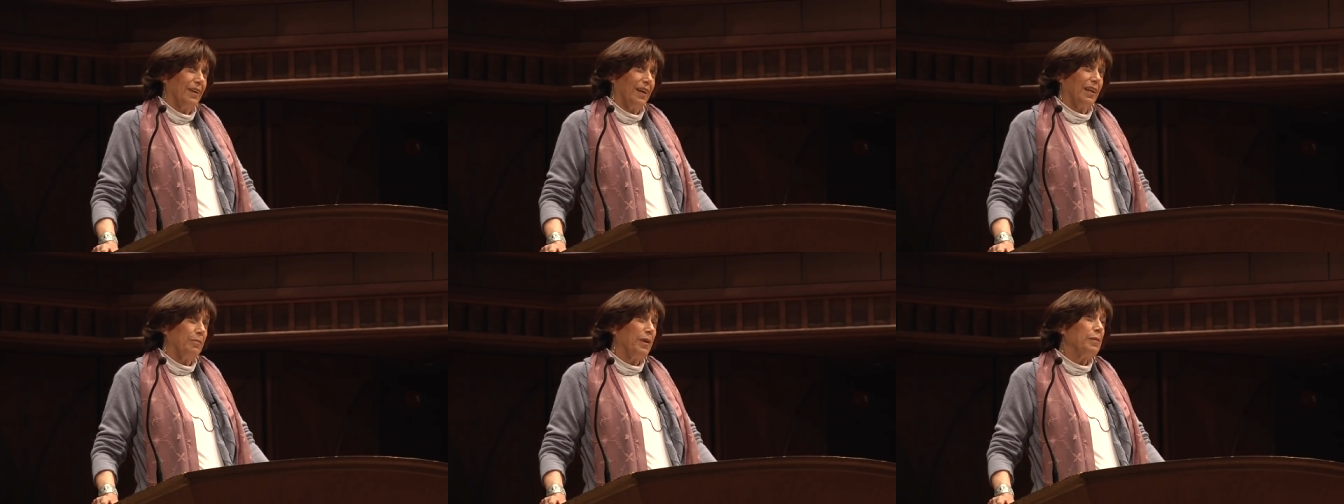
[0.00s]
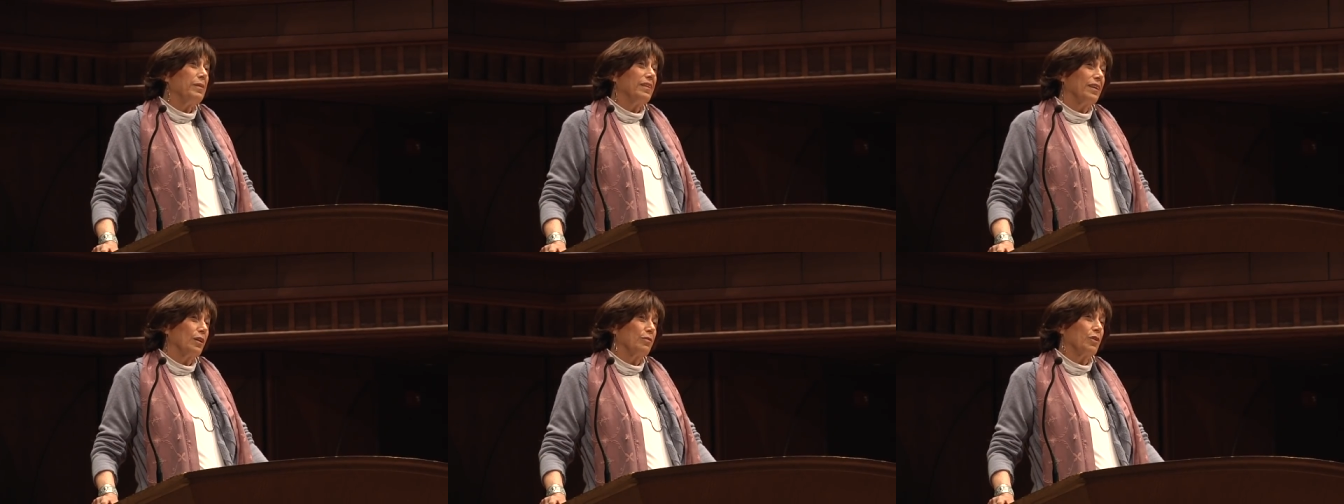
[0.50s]
And it made me
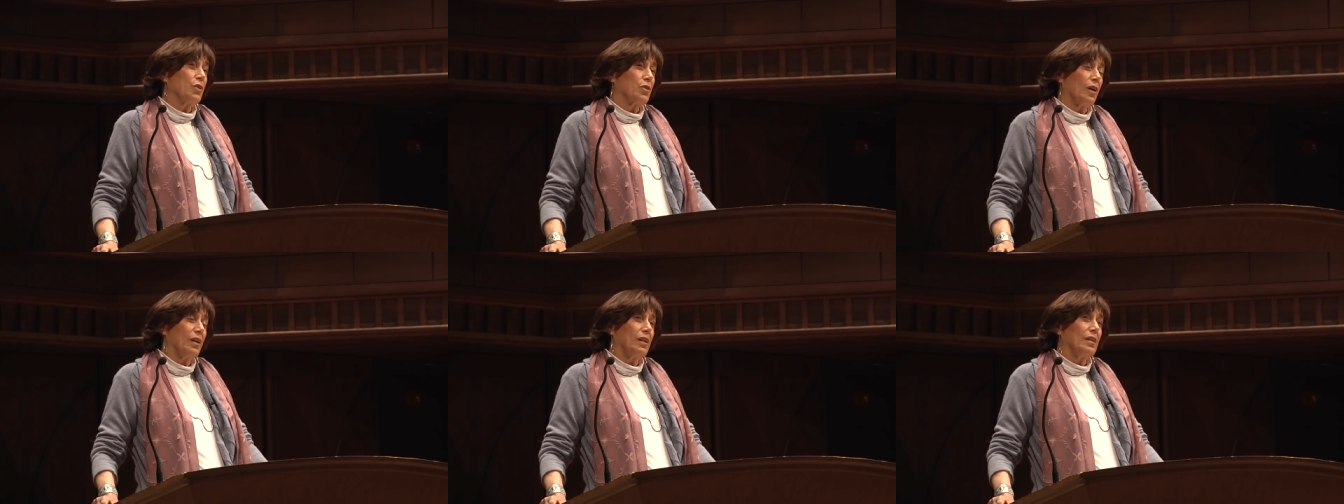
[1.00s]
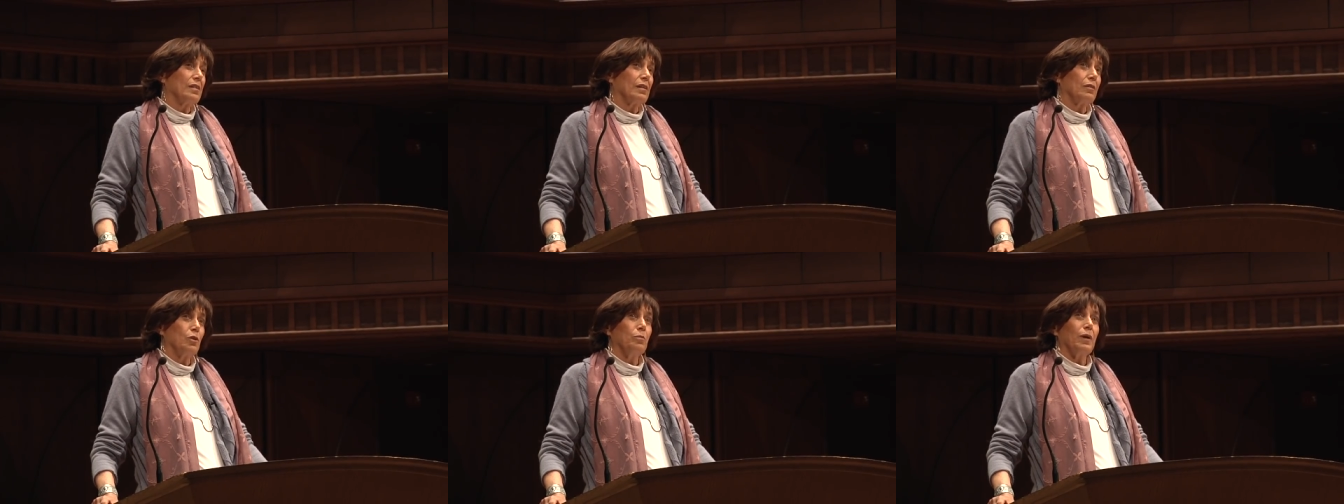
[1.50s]
think of the Chinese
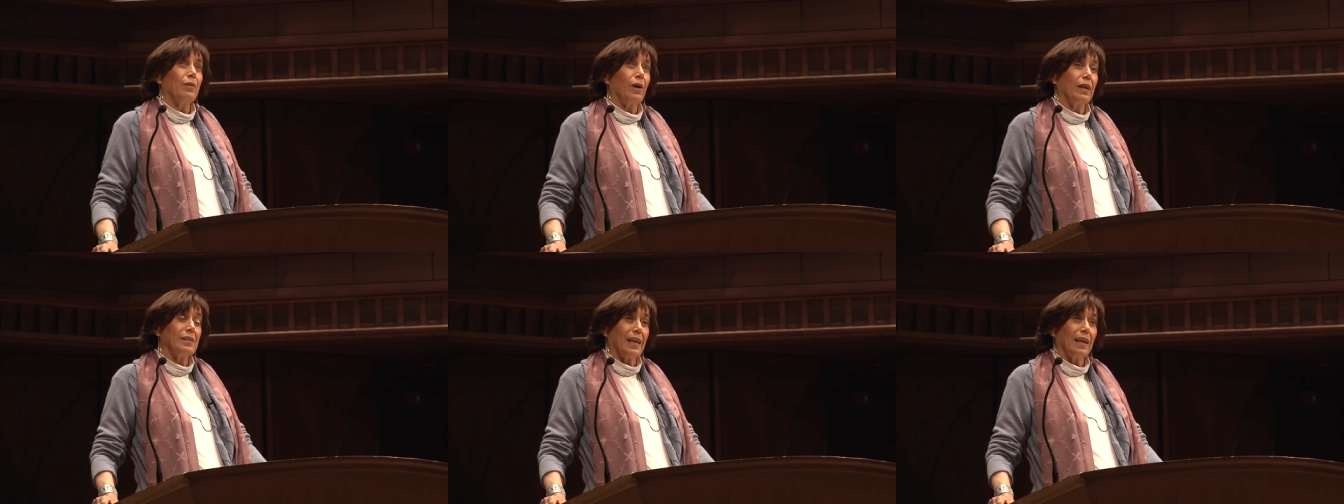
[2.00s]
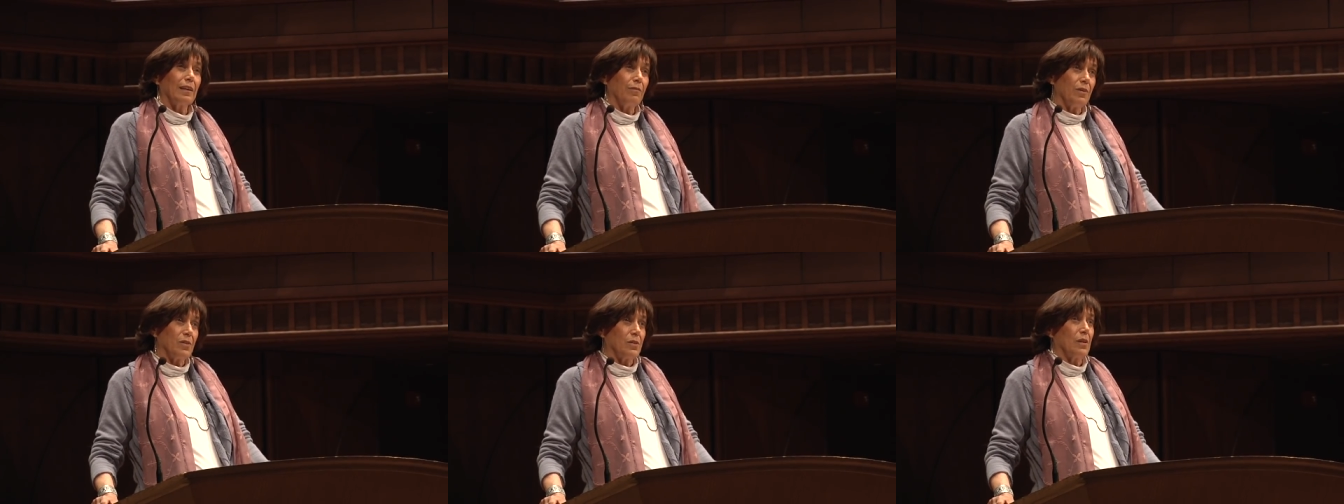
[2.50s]
human rights
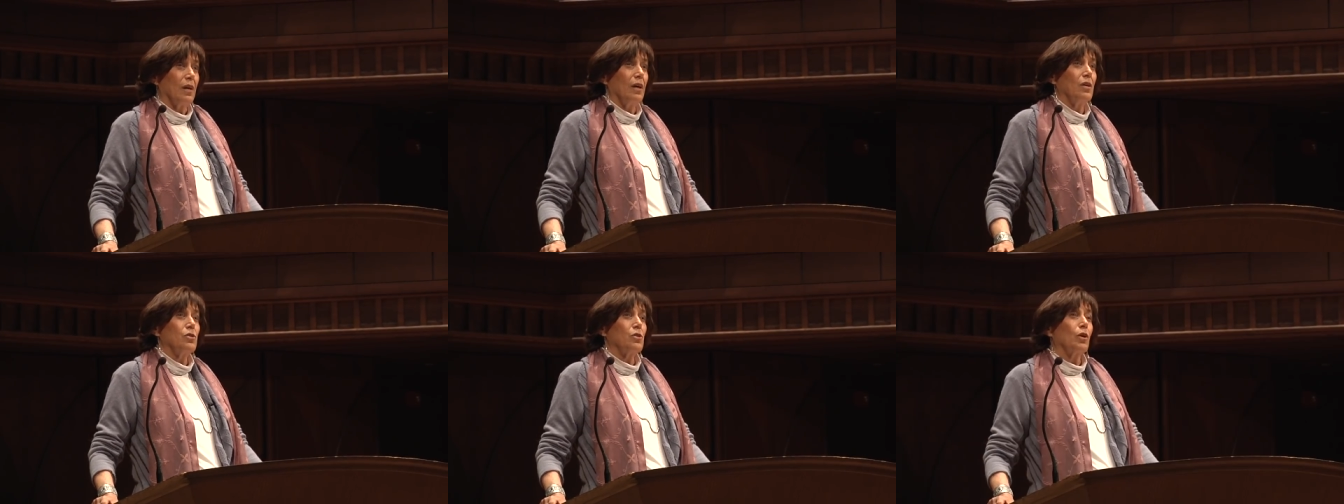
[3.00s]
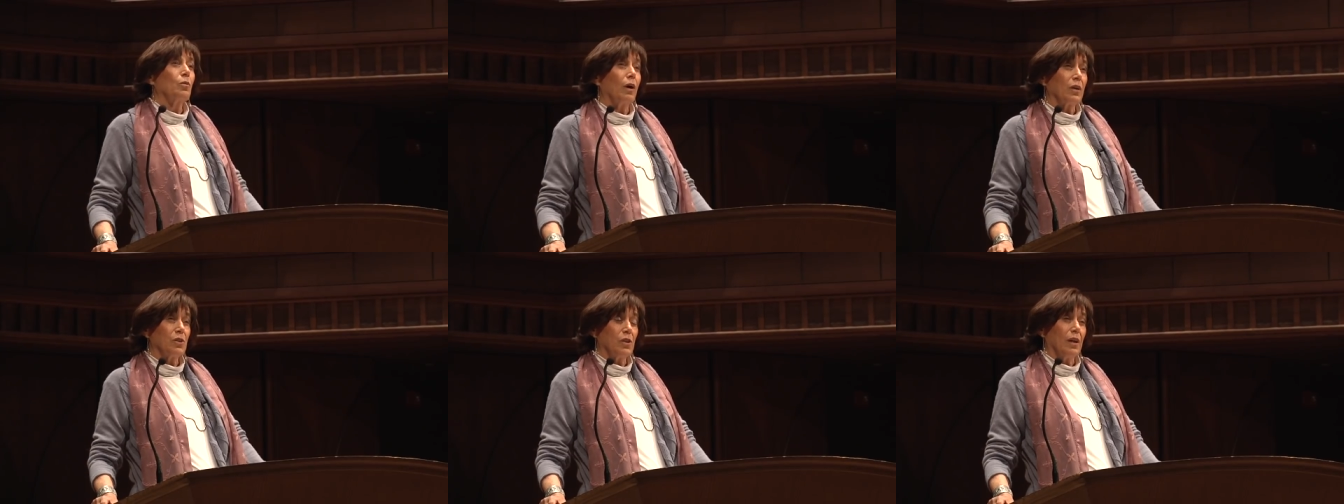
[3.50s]
activist, Cheng
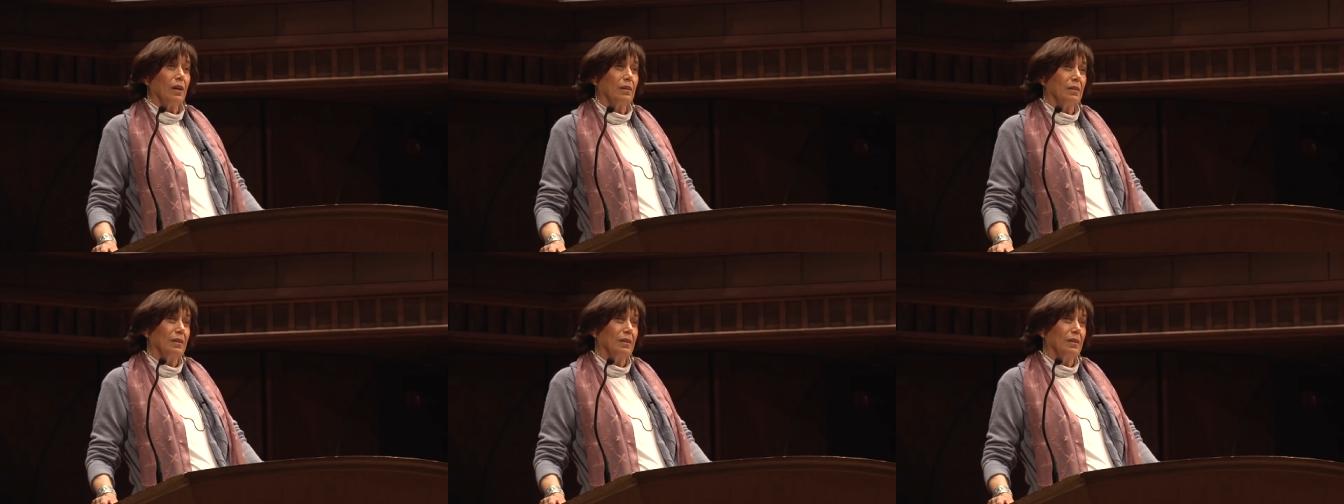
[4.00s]
Chen,